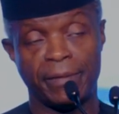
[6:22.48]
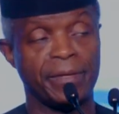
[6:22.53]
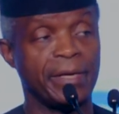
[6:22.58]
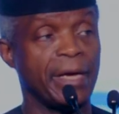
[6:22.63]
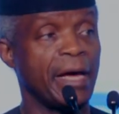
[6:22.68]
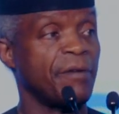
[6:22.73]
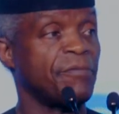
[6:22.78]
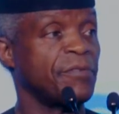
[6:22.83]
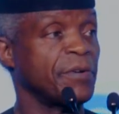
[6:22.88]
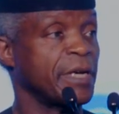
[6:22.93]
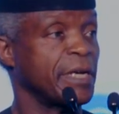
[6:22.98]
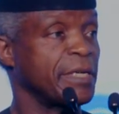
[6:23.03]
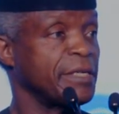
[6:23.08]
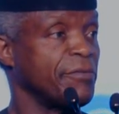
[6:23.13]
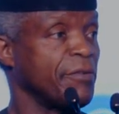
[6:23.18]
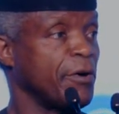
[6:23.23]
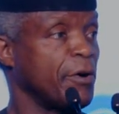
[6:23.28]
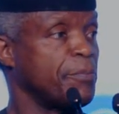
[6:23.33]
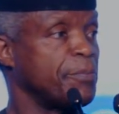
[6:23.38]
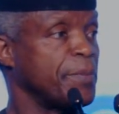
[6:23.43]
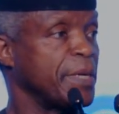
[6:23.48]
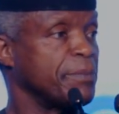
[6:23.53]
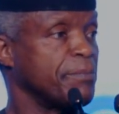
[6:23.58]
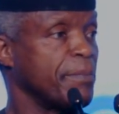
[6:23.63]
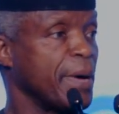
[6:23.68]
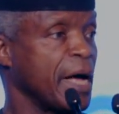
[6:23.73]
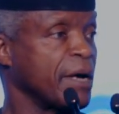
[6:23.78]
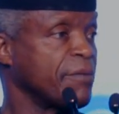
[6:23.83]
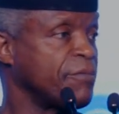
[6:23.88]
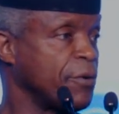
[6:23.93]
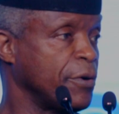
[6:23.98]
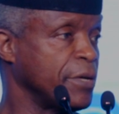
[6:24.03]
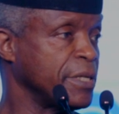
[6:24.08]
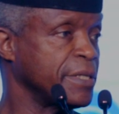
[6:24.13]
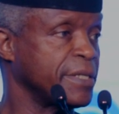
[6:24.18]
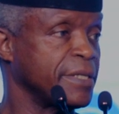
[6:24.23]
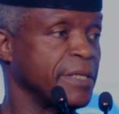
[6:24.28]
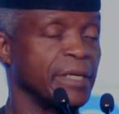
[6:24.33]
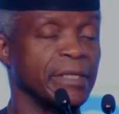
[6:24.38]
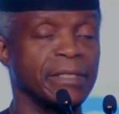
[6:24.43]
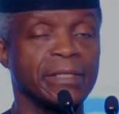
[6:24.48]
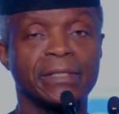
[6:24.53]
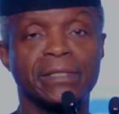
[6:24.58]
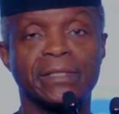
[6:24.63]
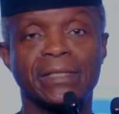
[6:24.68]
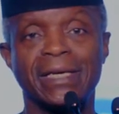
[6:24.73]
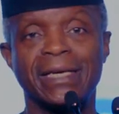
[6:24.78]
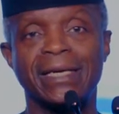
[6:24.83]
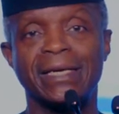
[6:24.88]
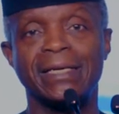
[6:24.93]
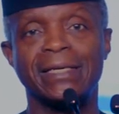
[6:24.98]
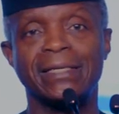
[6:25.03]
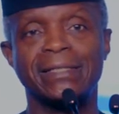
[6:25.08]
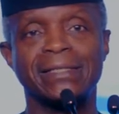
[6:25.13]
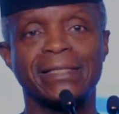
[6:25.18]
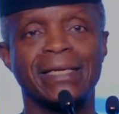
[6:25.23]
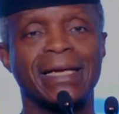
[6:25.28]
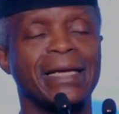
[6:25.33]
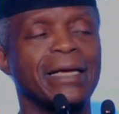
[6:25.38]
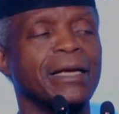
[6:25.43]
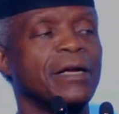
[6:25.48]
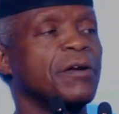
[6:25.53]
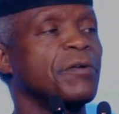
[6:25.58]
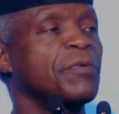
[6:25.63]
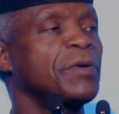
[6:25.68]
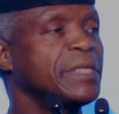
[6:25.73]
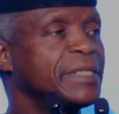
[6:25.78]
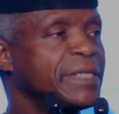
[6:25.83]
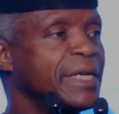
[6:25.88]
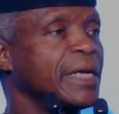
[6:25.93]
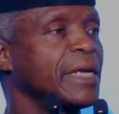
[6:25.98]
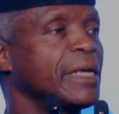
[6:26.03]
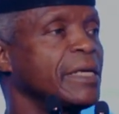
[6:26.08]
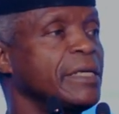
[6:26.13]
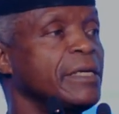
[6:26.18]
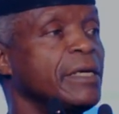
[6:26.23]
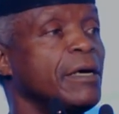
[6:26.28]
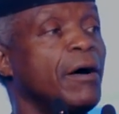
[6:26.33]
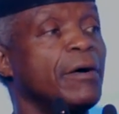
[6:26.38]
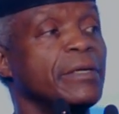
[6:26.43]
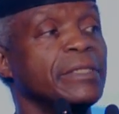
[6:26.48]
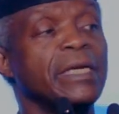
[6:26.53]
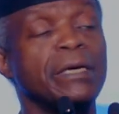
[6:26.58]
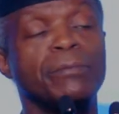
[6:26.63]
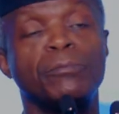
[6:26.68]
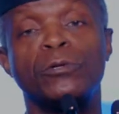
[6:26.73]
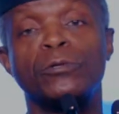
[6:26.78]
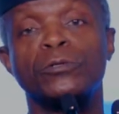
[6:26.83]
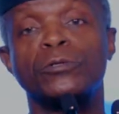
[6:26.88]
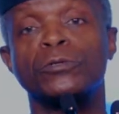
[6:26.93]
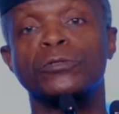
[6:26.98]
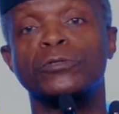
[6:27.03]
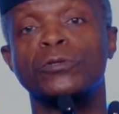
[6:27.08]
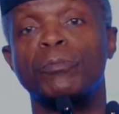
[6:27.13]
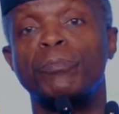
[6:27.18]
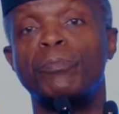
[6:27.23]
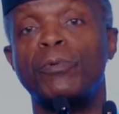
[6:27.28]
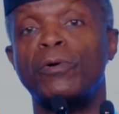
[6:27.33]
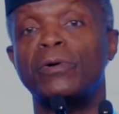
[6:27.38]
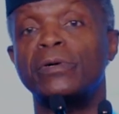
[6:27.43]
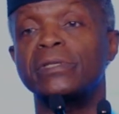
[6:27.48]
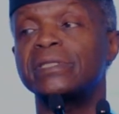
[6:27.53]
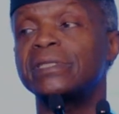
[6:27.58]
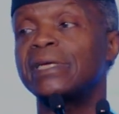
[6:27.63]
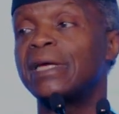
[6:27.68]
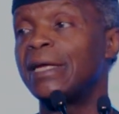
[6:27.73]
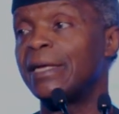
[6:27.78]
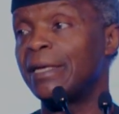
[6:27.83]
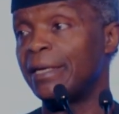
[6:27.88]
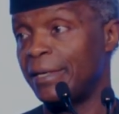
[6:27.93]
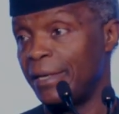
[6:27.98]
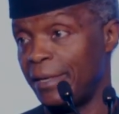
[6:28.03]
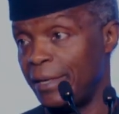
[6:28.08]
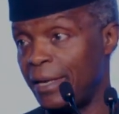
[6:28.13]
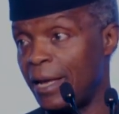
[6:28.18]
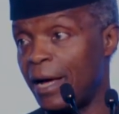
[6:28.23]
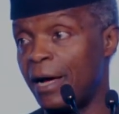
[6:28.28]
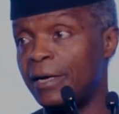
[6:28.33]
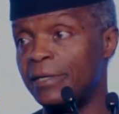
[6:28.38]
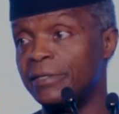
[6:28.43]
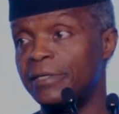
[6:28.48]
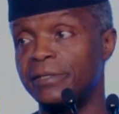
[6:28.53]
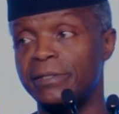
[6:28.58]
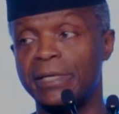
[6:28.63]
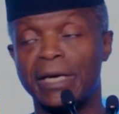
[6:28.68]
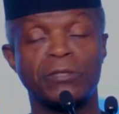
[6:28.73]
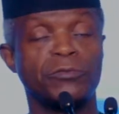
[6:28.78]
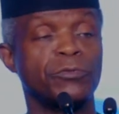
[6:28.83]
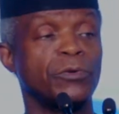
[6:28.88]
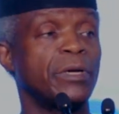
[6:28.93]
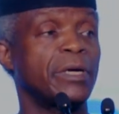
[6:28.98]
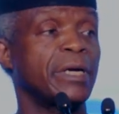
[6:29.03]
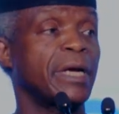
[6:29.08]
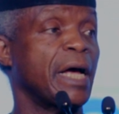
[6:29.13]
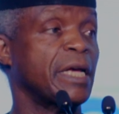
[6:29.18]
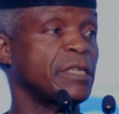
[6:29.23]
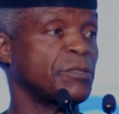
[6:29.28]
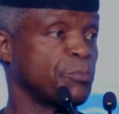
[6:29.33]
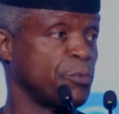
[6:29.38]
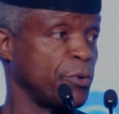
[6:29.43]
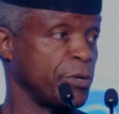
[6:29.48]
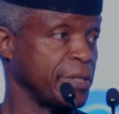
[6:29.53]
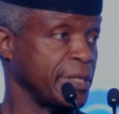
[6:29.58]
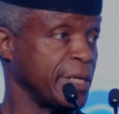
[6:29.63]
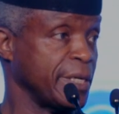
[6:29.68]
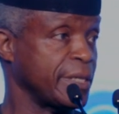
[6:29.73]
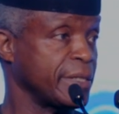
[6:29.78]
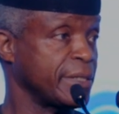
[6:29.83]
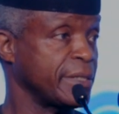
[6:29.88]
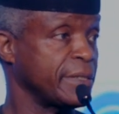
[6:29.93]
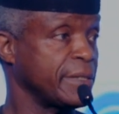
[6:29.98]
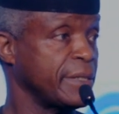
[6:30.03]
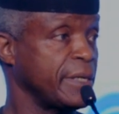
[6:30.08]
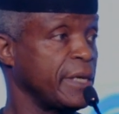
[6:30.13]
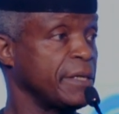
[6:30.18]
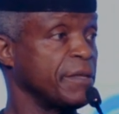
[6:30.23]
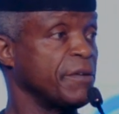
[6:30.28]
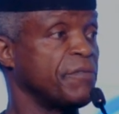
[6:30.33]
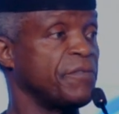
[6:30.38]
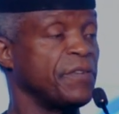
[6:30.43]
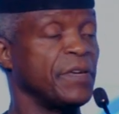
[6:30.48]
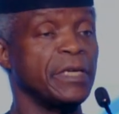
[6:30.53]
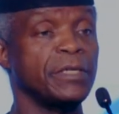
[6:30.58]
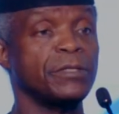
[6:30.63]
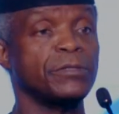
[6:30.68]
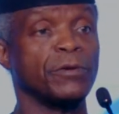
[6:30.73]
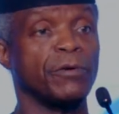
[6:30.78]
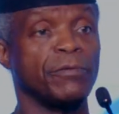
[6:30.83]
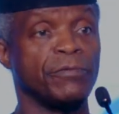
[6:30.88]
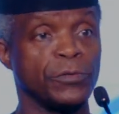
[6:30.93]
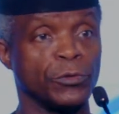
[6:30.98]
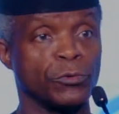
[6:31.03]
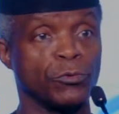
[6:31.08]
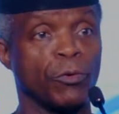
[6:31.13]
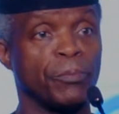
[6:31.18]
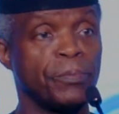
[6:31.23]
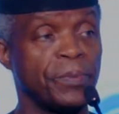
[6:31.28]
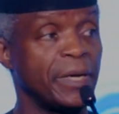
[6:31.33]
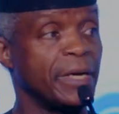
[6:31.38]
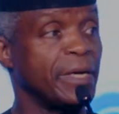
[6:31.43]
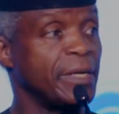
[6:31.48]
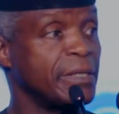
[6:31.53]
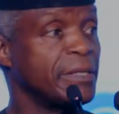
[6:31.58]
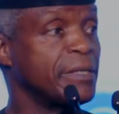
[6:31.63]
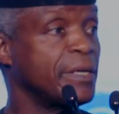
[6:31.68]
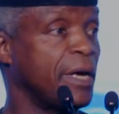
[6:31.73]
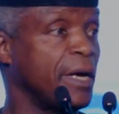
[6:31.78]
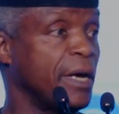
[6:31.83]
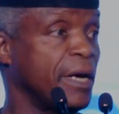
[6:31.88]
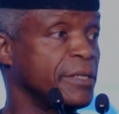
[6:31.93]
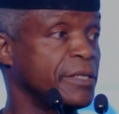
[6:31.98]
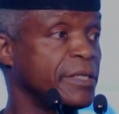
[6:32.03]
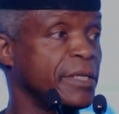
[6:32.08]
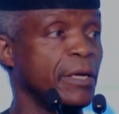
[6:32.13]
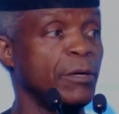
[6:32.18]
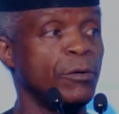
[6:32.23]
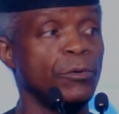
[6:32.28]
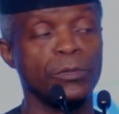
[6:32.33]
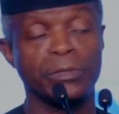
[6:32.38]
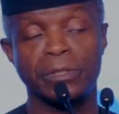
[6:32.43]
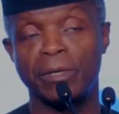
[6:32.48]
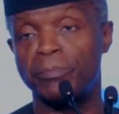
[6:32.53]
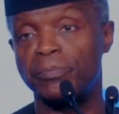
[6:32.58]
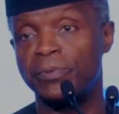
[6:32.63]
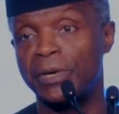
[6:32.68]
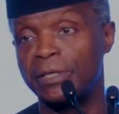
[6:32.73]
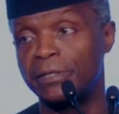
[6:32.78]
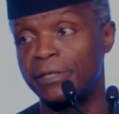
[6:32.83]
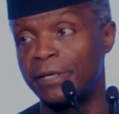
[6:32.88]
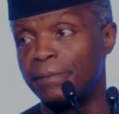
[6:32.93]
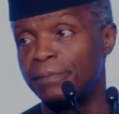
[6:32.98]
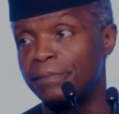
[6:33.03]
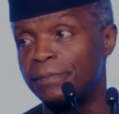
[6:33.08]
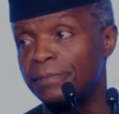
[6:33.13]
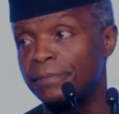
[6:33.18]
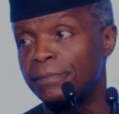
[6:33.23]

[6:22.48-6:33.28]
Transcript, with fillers: The African Development Bank, for instance, is increasingly unable to support large natural gas projects in the face of European uh, shareholder pressure.